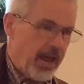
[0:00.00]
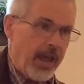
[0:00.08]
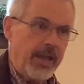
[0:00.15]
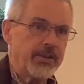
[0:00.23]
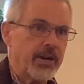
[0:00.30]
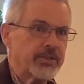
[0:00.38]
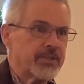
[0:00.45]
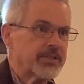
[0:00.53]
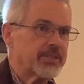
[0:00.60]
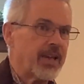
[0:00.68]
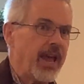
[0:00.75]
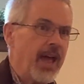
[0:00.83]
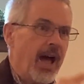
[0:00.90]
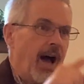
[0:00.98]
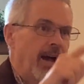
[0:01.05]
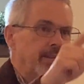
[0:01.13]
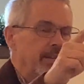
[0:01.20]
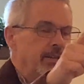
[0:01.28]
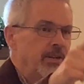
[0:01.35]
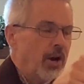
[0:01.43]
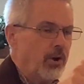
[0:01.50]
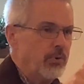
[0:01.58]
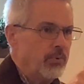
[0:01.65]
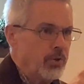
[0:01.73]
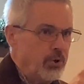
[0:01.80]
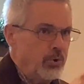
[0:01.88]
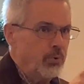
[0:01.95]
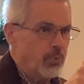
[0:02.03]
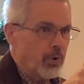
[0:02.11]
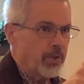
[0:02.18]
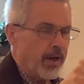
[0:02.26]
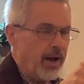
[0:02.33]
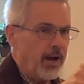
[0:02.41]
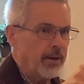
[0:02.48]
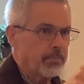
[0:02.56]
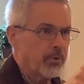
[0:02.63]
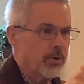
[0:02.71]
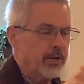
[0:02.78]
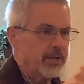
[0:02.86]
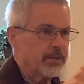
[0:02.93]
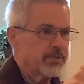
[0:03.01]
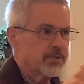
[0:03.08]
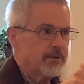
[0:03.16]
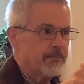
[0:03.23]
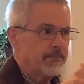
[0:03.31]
He doesn't say, I didn't know you were the high priest.